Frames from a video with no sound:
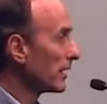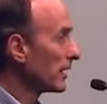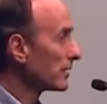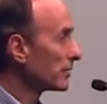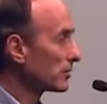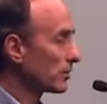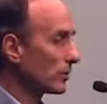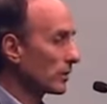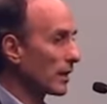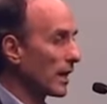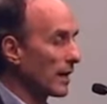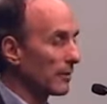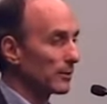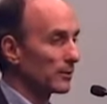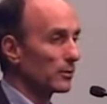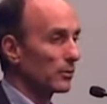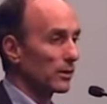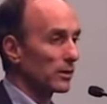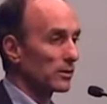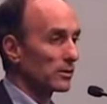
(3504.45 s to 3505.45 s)
And so a
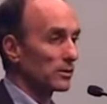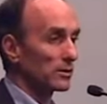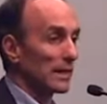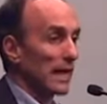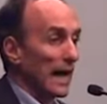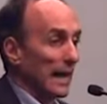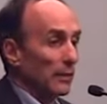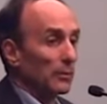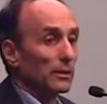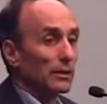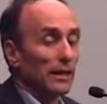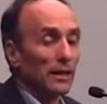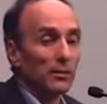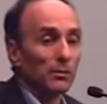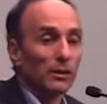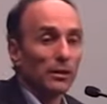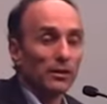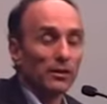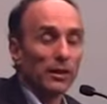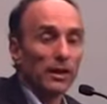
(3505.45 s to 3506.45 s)
common question is how do we
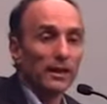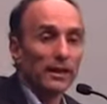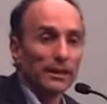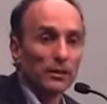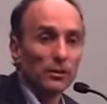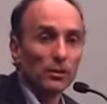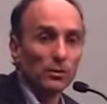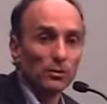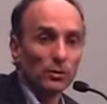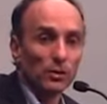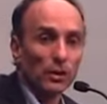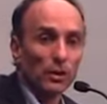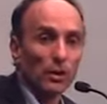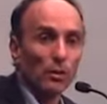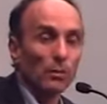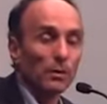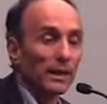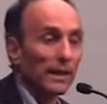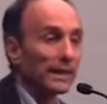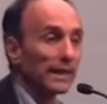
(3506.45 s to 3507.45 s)
get rid of that? I don't
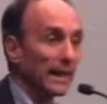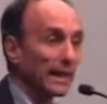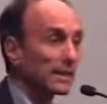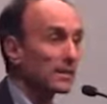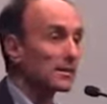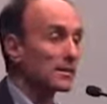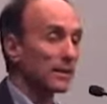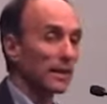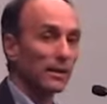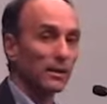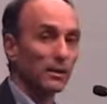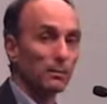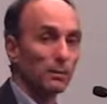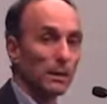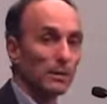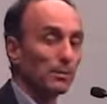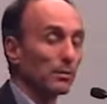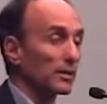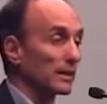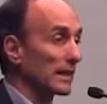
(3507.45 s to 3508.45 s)
know, but I can say that
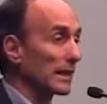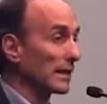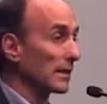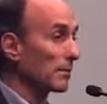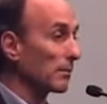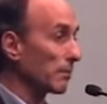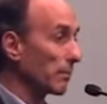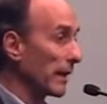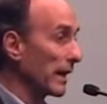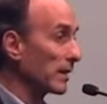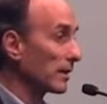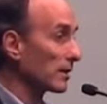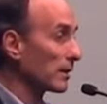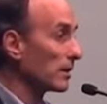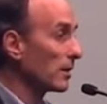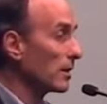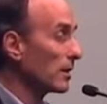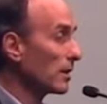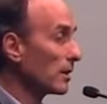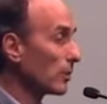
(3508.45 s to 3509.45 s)
people are getting
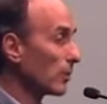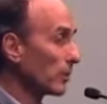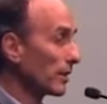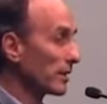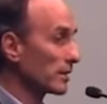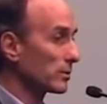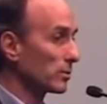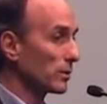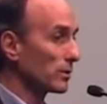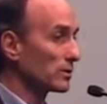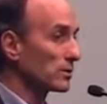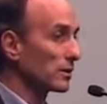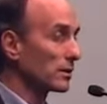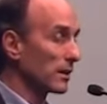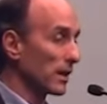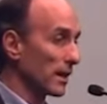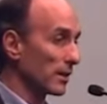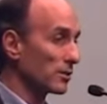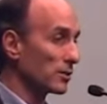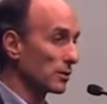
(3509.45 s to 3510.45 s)
better when they switch to
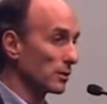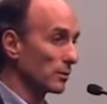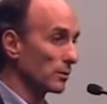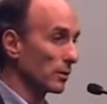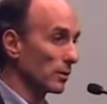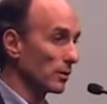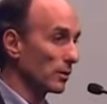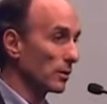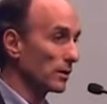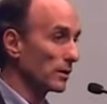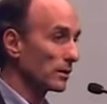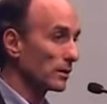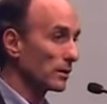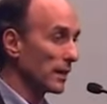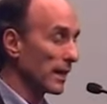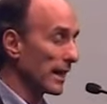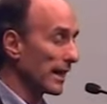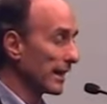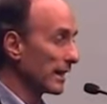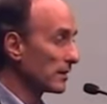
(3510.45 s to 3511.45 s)
non GMO
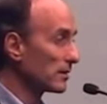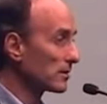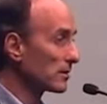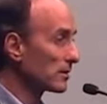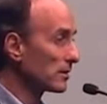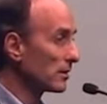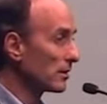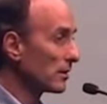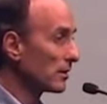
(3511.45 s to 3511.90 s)
diets.